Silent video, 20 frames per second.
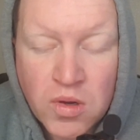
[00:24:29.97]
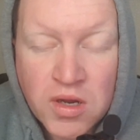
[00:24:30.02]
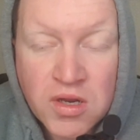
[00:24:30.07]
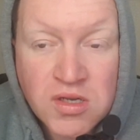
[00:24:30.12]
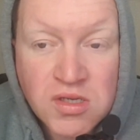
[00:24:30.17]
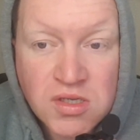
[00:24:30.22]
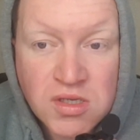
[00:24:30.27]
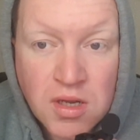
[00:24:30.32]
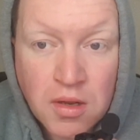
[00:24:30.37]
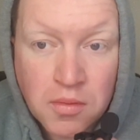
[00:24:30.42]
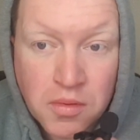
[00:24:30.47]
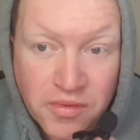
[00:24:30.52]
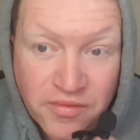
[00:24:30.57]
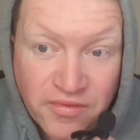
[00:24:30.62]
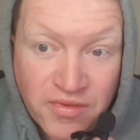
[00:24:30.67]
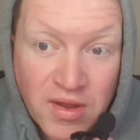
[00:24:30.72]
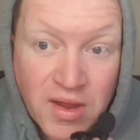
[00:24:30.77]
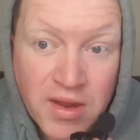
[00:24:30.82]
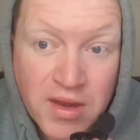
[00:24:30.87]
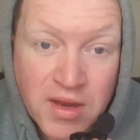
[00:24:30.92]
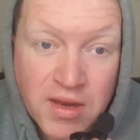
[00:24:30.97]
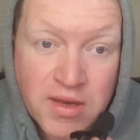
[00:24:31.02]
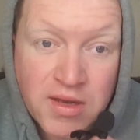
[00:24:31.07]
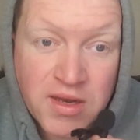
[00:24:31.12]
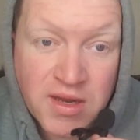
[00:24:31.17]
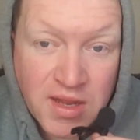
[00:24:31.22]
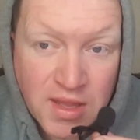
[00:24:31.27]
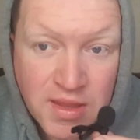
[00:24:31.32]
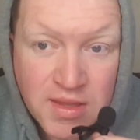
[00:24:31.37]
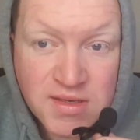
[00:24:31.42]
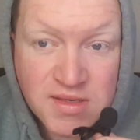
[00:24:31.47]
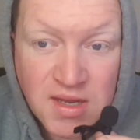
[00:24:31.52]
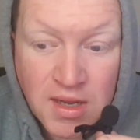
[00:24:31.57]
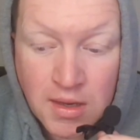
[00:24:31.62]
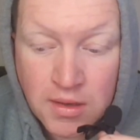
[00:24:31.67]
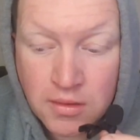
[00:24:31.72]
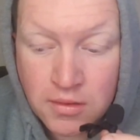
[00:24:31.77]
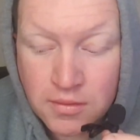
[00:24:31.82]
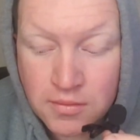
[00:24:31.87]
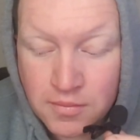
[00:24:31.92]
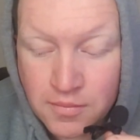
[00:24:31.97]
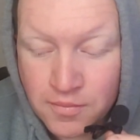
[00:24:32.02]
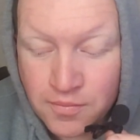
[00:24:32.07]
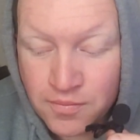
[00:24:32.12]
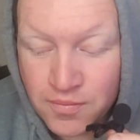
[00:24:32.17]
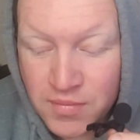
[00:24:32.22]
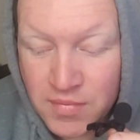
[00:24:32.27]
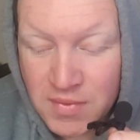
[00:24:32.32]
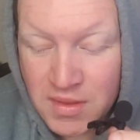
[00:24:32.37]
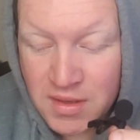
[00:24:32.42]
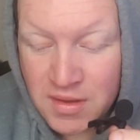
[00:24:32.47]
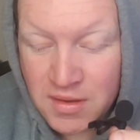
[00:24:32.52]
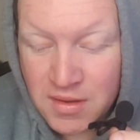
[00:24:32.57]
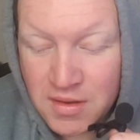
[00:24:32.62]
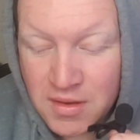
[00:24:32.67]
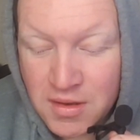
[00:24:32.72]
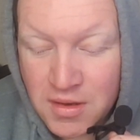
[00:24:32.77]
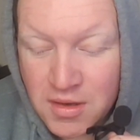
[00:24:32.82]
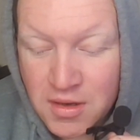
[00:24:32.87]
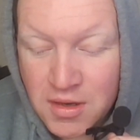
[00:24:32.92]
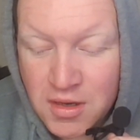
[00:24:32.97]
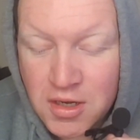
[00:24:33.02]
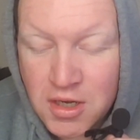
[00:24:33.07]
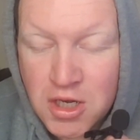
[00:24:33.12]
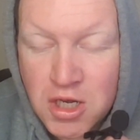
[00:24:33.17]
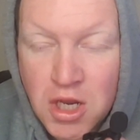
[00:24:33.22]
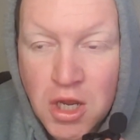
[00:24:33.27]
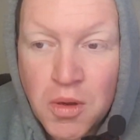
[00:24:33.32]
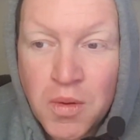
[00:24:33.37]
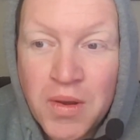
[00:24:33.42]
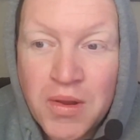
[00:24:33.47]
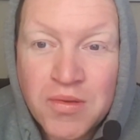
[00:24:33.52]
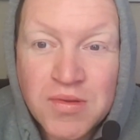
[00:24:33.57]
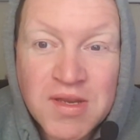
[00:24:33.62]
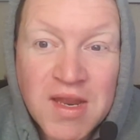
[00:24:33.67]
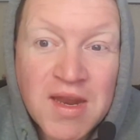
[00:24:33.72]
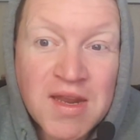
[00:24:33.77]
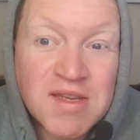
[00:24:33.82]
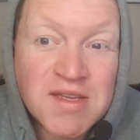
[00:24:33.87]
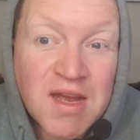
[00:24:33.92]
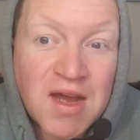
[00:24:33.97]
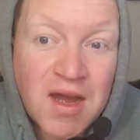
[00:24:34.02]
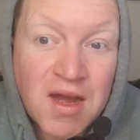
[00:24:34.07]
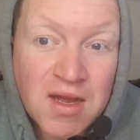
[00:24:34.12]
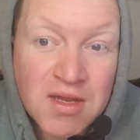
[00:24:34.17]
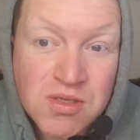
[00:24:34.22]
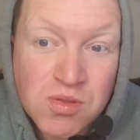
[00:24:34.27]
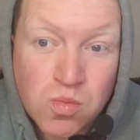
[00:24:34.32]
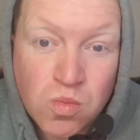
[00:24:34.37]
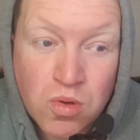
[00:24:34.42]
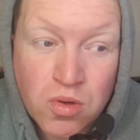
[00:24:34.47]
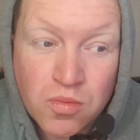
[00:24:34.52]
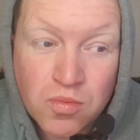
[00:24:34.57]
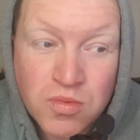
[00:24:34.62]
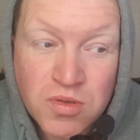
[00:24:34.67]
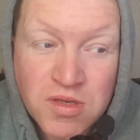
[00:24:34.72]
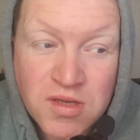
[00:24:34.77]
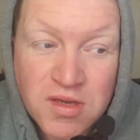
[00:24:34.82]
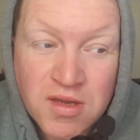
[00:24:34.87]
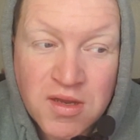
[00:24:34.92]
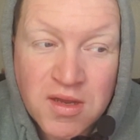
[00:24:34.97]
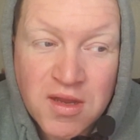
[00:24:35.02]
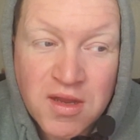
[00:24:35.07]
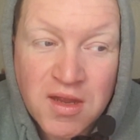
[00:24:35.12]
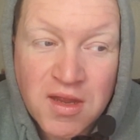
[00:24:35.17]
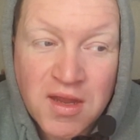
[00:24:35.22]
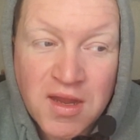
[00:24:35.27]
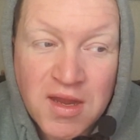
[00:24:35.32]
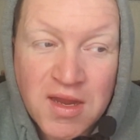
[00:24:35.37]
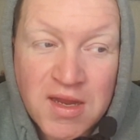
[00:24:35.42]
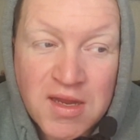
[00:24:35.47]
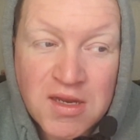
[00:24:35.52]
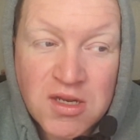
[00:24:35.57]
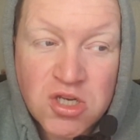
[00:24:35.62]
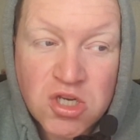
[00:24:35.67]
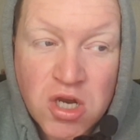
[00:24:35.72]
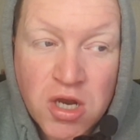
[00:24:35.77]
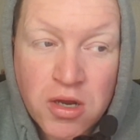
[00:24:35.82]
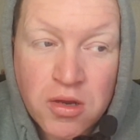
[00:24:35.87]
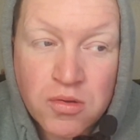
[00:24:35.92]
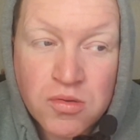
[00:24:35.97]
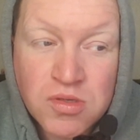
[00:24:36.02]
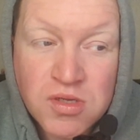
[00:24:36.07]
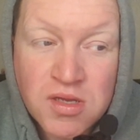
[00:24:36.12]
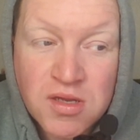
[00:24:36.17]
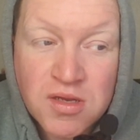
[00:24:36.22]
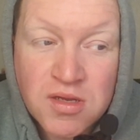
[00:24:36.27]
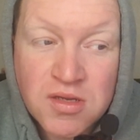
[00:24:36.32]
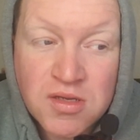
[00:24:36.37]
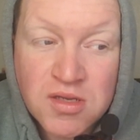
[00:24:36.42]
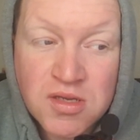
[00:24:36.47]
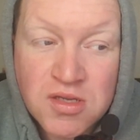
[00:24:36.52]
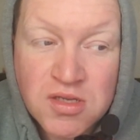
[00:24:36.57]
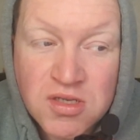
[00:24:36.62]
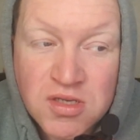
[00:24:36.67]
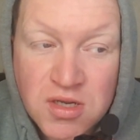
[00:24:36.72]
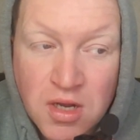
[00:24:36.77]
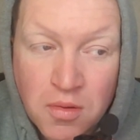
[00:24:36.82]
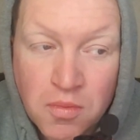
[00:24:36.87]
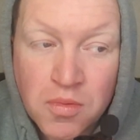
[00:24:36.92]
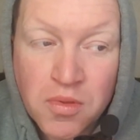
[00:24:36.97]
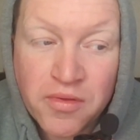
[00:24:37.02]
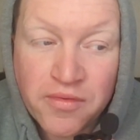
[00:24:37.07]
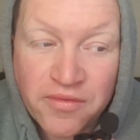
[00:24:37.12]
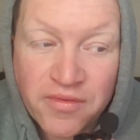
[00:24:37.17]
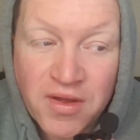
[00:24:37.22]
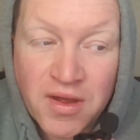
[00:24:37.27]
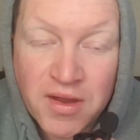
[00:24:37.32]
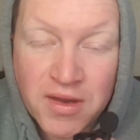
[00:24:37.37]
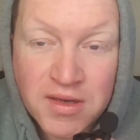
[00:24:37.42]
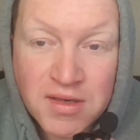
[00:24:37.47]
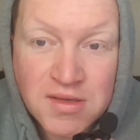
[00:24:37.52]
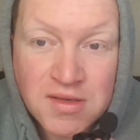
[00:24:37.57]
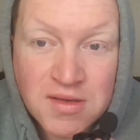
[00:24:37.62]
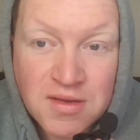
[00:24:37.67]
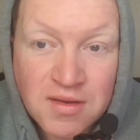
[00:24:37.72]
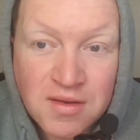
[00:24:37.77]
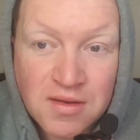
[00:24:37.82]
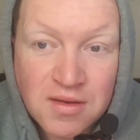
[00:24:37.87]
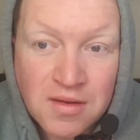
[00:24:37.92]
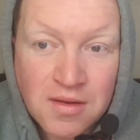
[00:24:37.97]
can stop the fight and you get the title. Knowing he was getting his arse whooped, he chose to stop the fight.